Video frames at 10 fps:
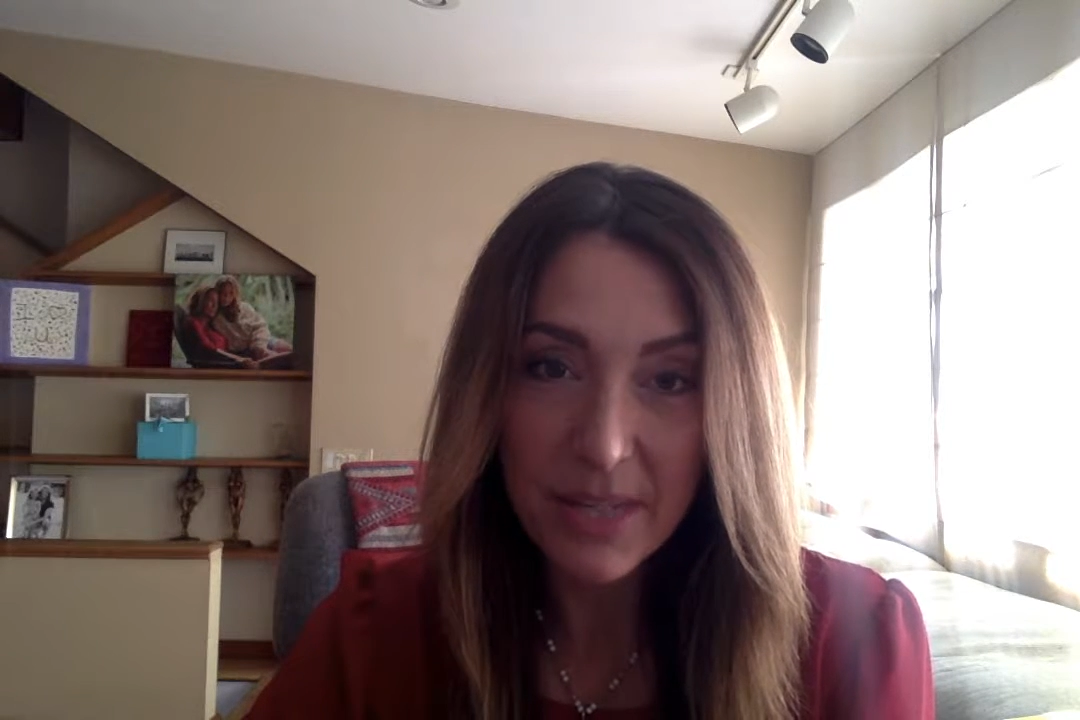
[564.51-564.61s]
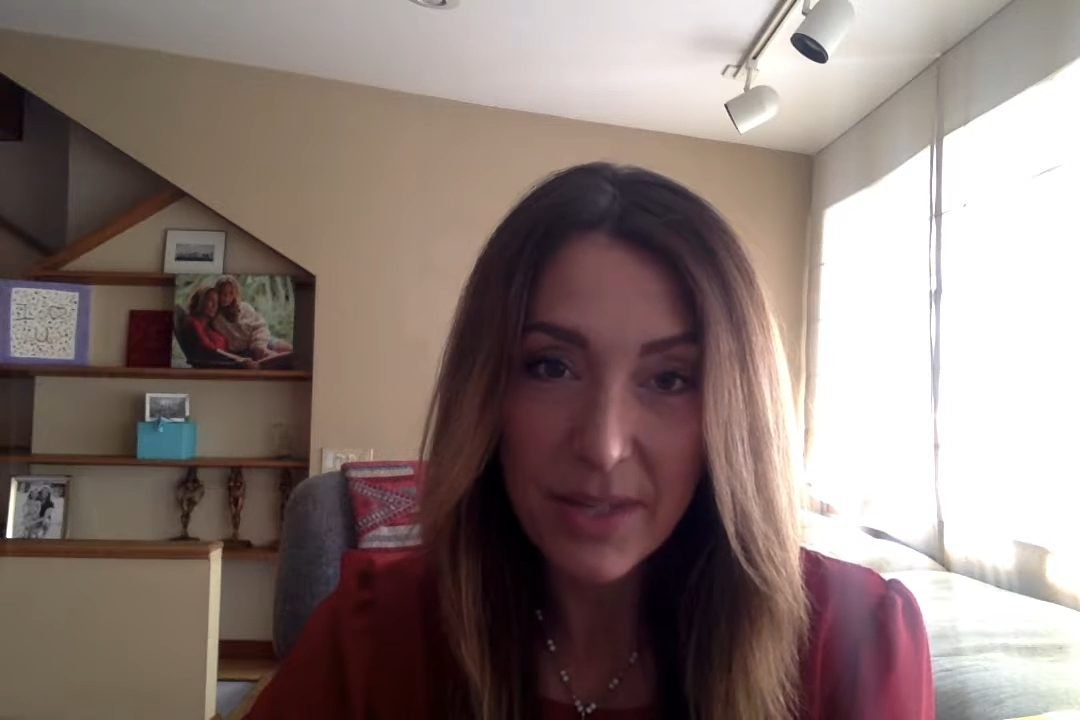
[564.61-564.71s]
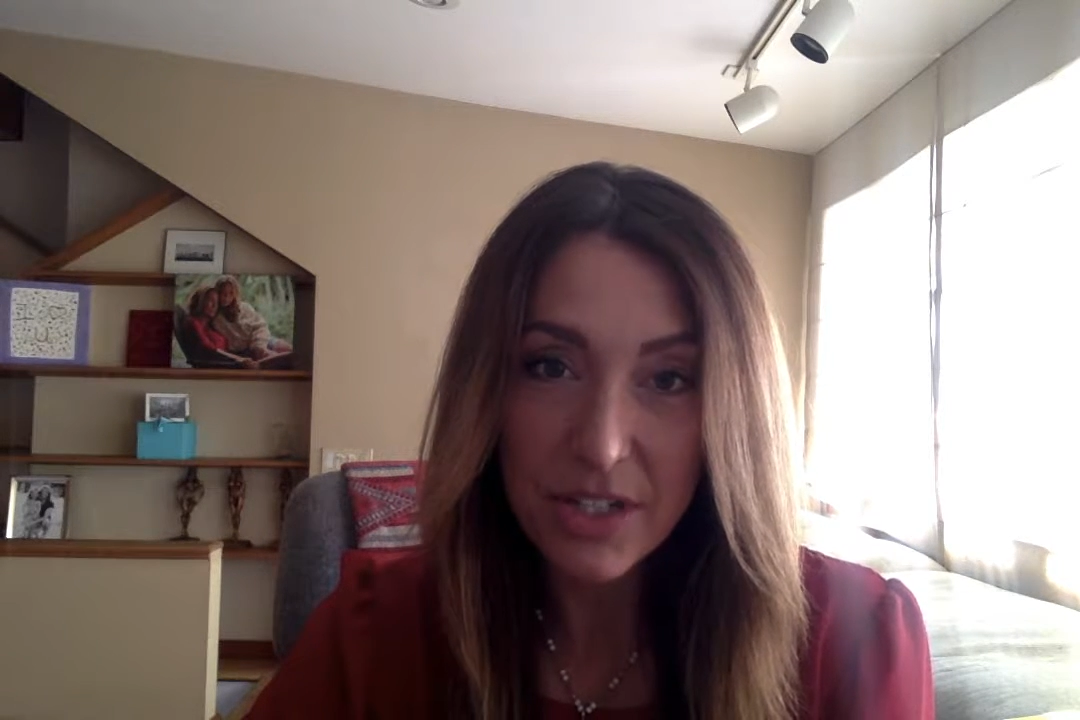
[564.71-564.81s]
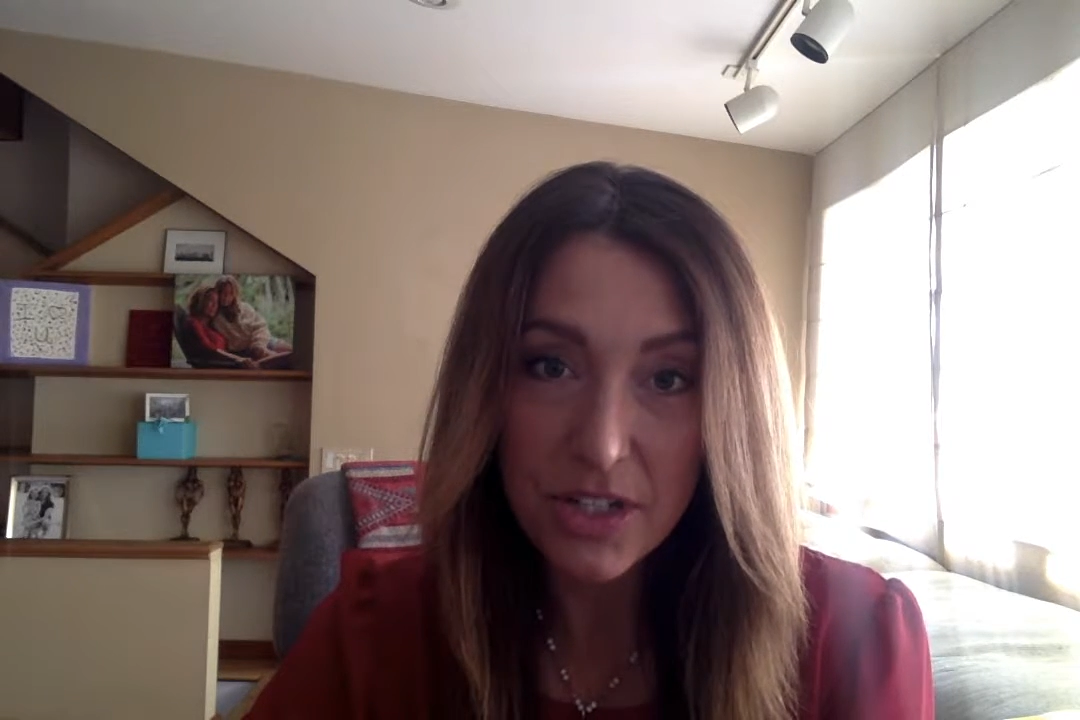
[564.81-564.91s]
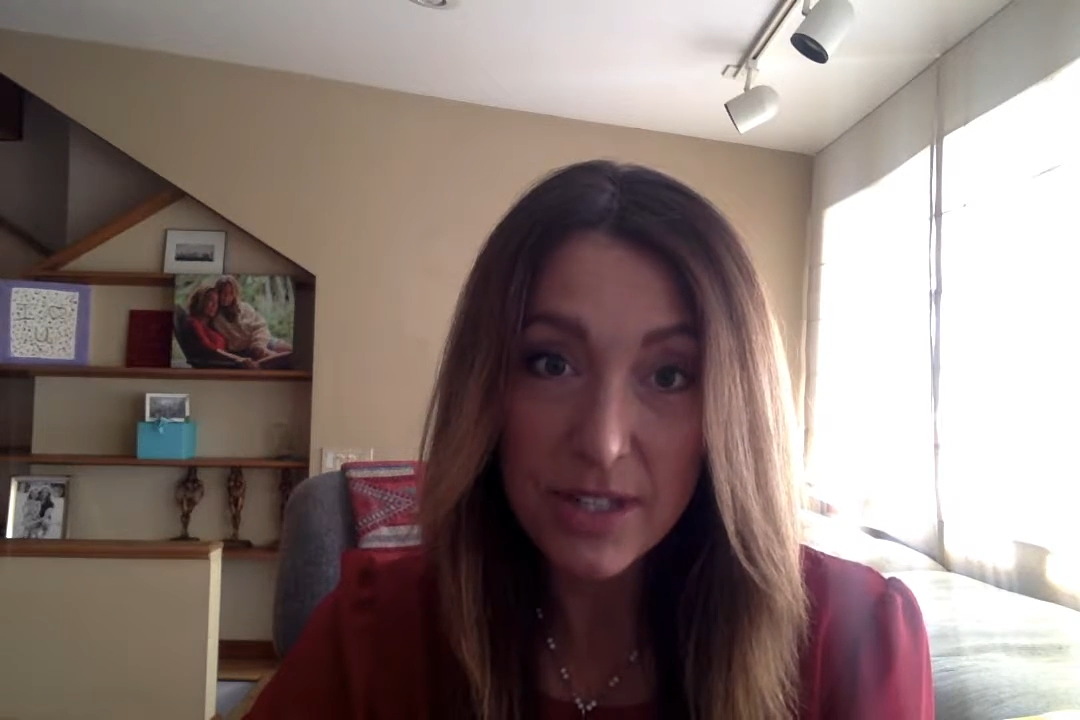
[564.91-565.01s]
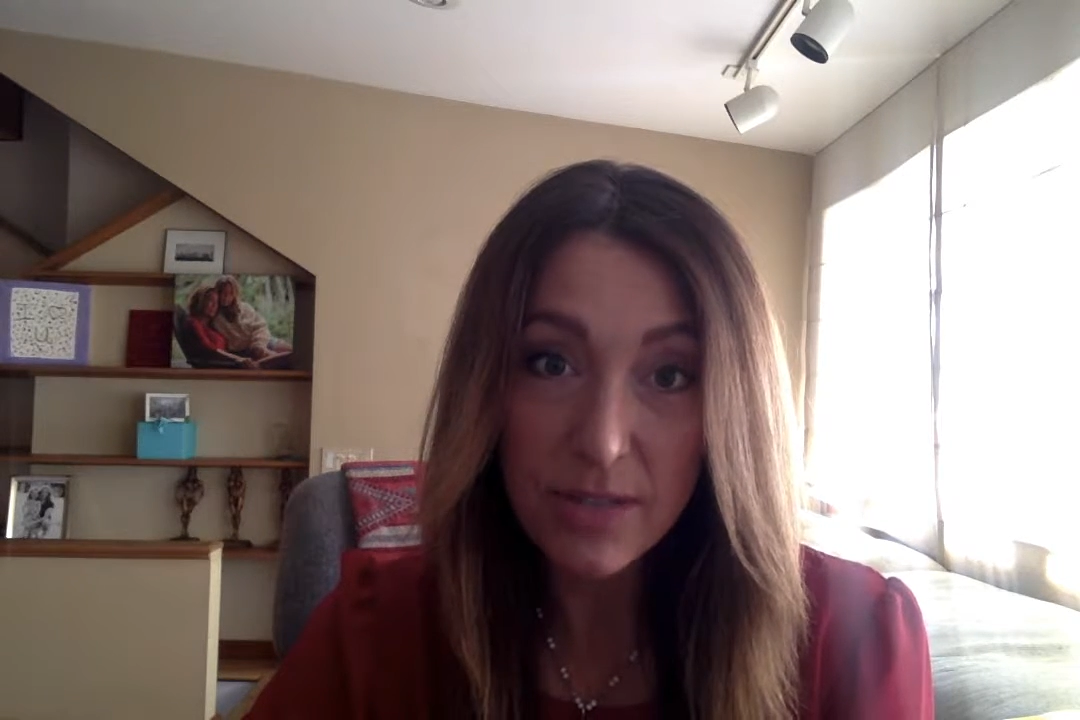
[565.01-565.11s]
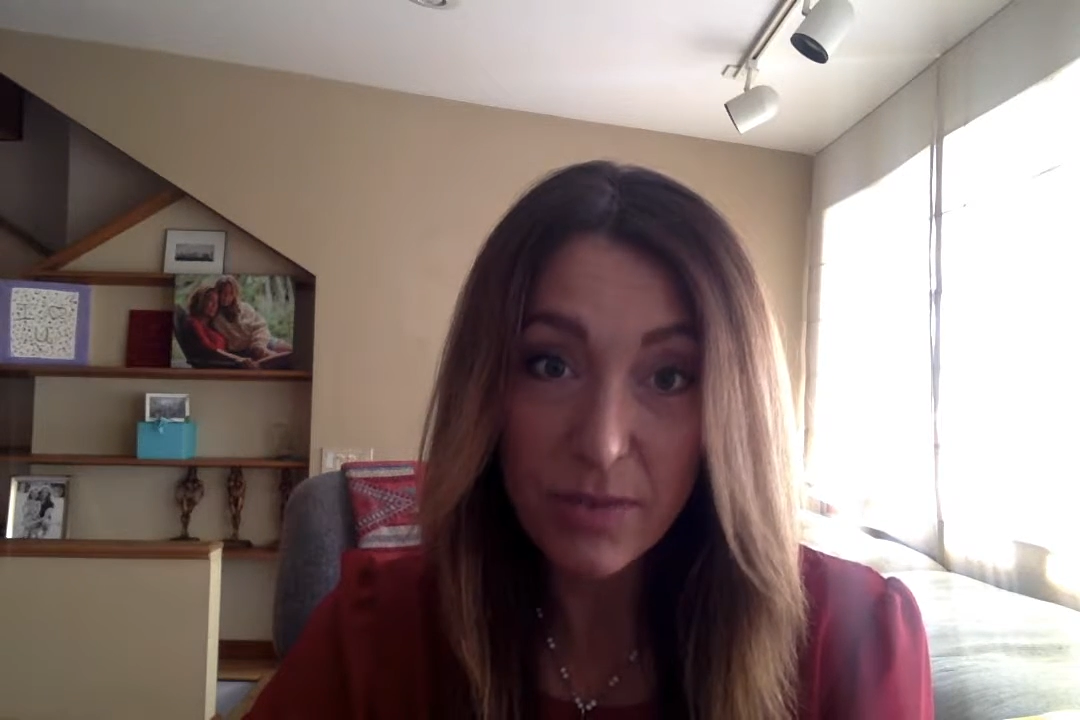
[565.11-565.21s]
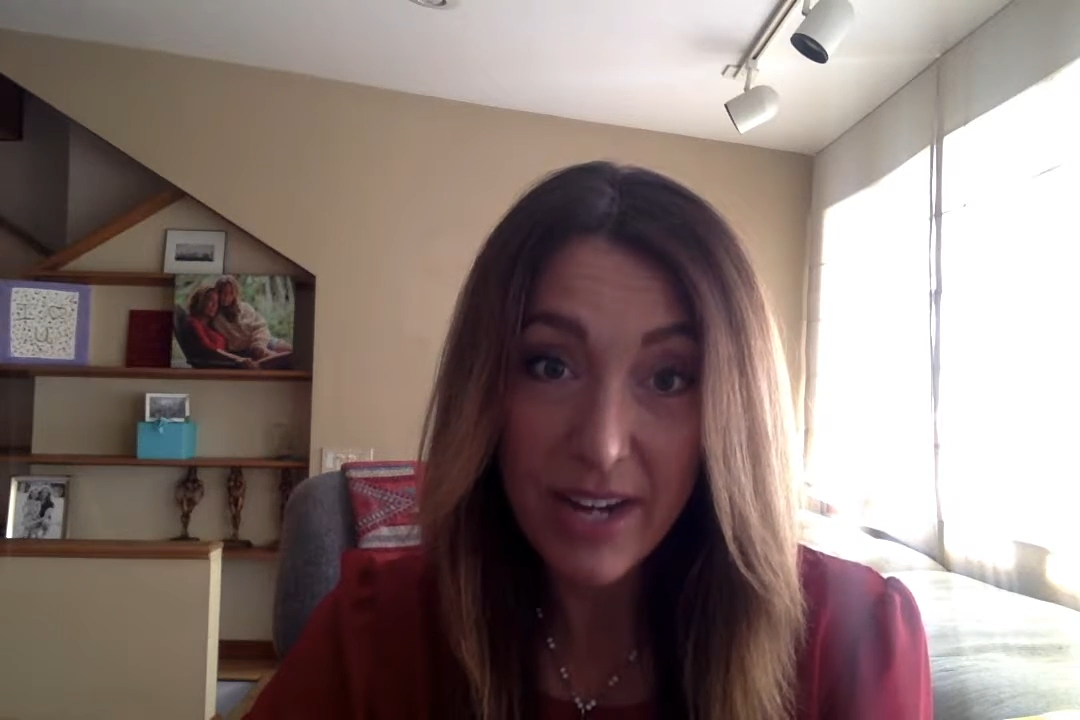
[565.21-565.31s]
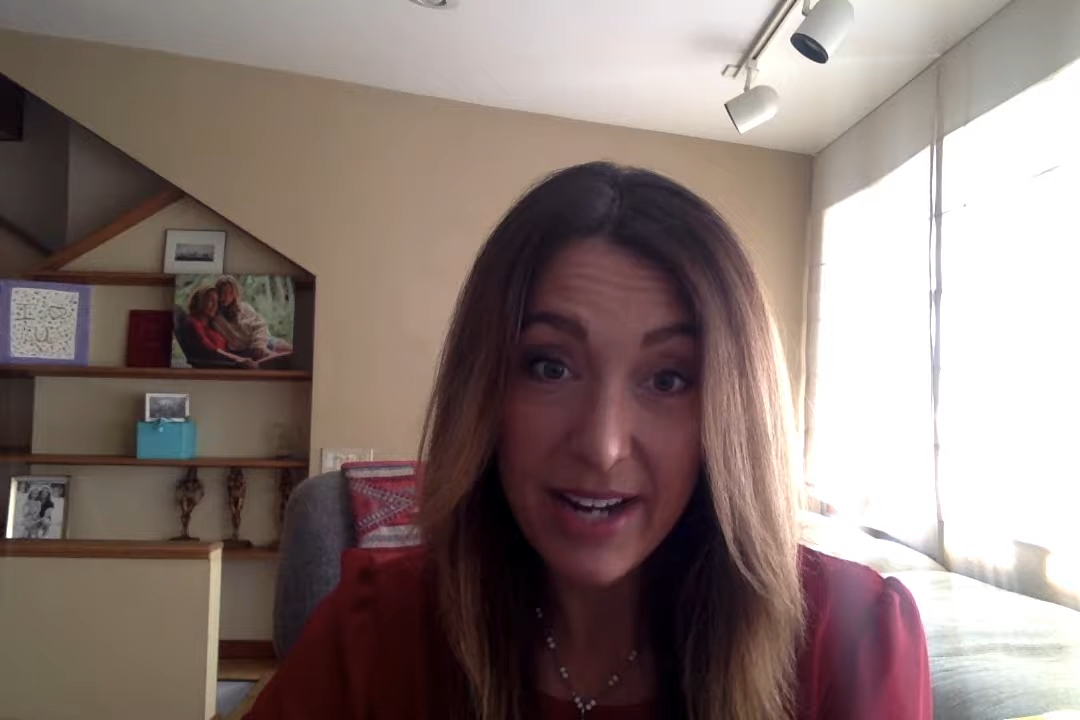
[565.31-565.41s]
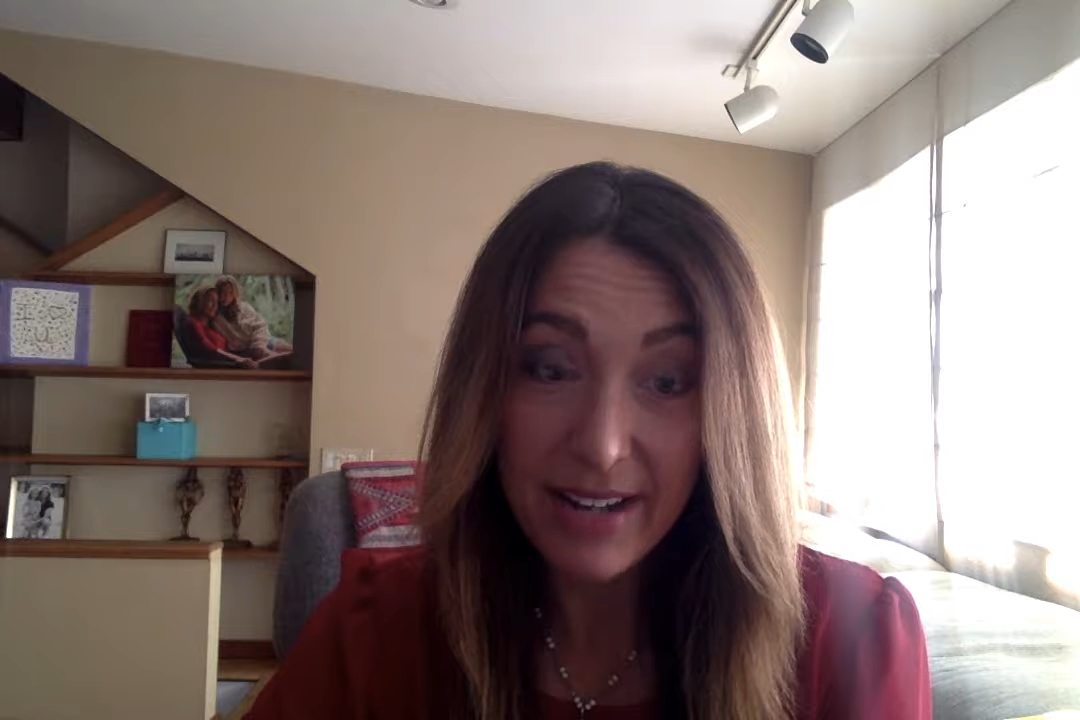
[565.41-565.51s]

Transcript: register. It's free.